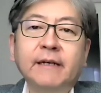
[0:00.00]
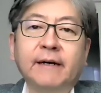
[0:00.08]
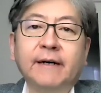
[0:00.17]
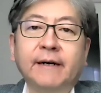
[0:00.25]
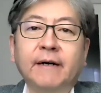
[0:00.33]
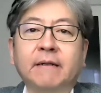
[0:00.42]

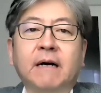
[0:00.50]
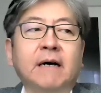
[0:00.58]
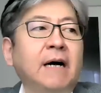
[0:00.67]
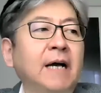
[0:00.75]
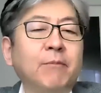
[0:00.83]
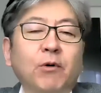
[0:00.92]

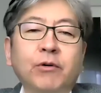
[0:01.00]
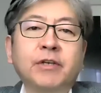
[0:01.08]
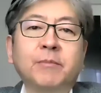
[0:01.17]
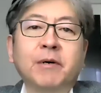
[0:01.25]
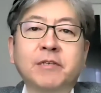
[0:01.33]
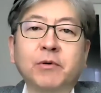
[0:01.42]
I'm Oki
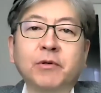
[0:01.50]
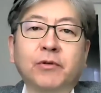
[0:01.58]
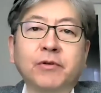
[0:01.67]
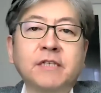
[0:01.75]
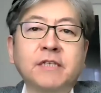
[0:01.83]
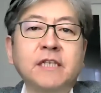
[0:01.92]

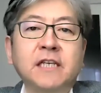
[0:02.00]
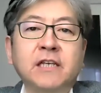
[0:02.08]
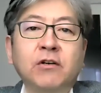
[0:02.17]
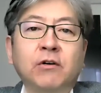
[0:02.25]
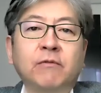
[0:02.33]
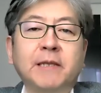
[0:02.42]
Matsumoto,
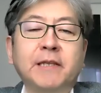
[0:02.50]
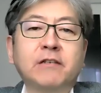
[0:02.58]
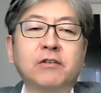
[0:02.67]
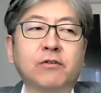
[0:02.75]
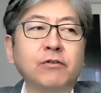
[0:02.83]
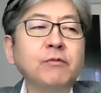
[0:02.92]
CEO of
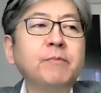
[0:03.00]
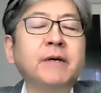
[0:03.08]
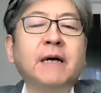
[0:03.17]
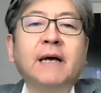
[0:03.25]
Monex Group,